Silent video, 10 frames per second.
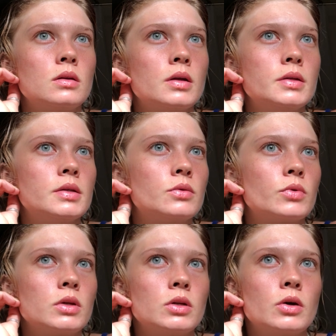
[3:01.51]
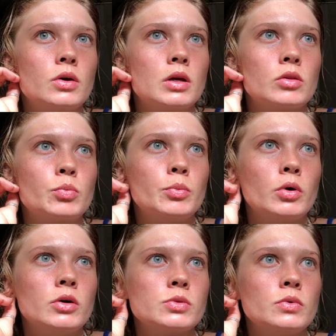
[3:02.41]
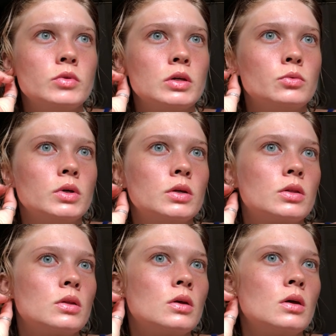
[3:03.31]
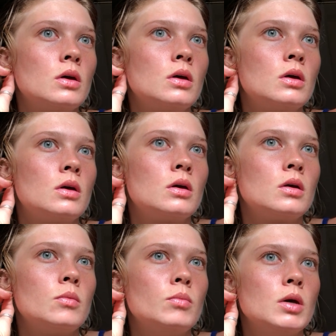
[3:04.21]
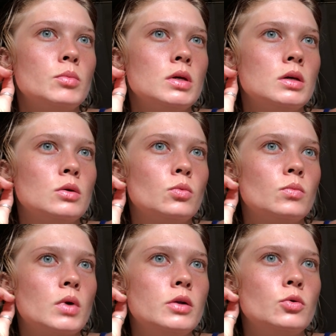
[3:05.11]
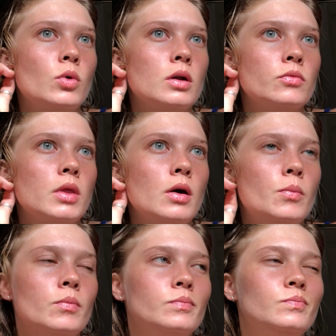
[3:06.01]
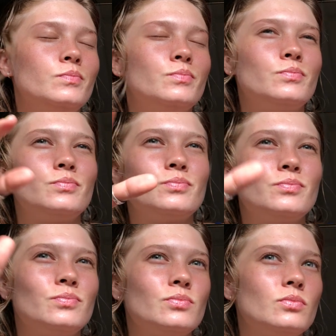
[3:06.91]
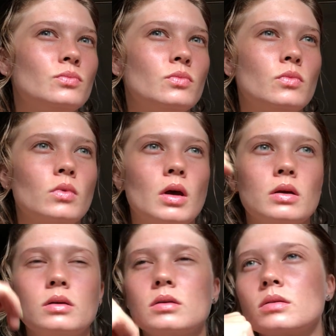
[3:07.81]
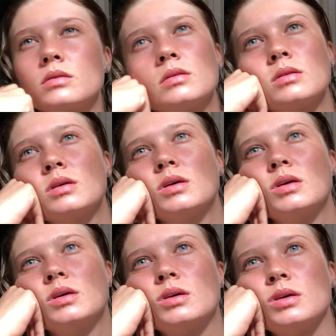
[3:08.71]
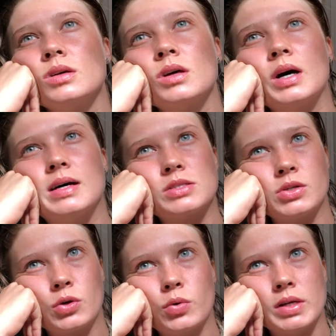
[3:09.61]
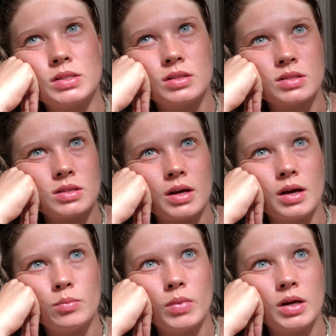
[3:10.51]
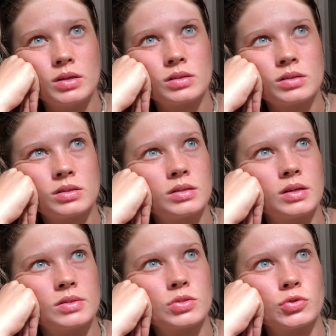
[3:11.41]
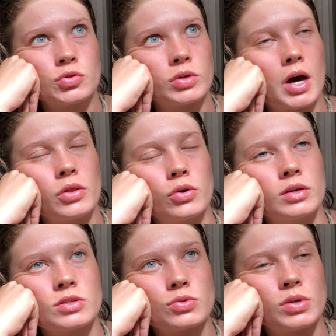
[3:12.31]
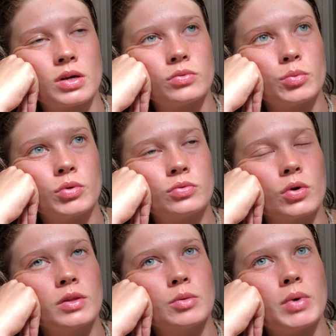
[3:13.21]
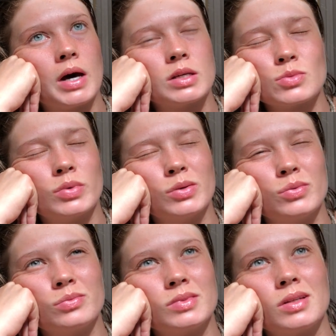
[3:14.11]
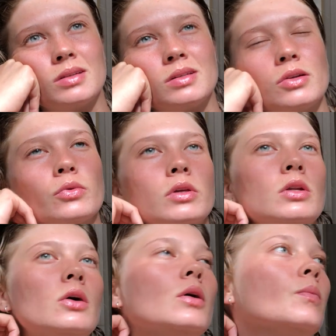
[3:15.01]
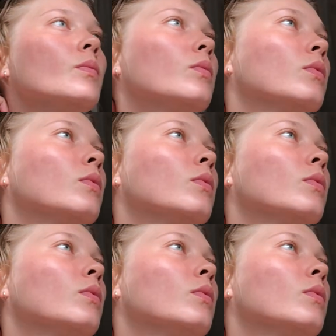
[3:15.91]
I didn't really know any of the people I was moving in with. Maybe I knew one of them, like, as an acquaintance that I had met at social gatherings or whatever before in the past, but didn't really know him.